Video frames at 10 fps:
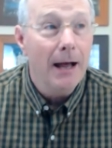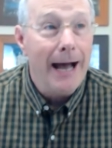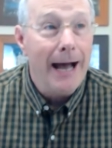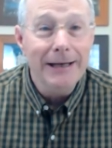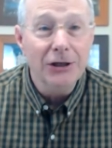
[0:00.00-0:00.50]

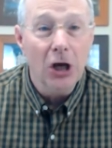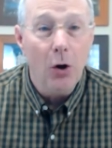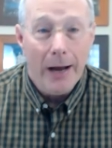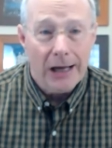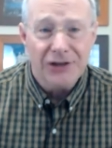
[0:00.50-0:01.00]
I didn't
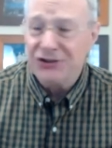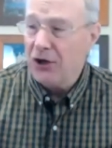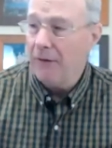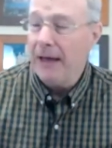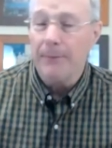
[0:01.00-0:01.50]
go, I got to
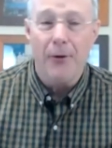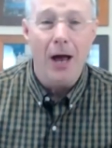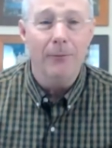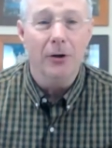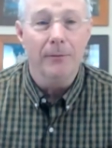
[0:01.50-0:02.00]
solve that
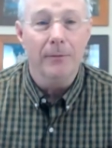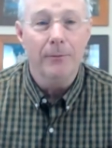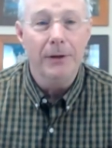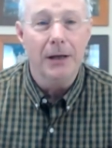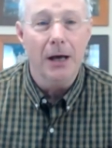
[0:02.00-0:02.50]
problem
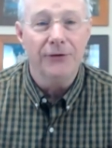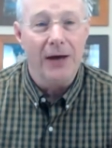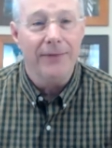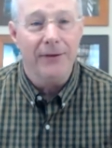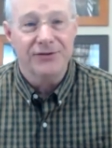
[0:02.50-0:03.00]
because
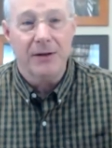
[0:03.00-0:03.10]
I, there's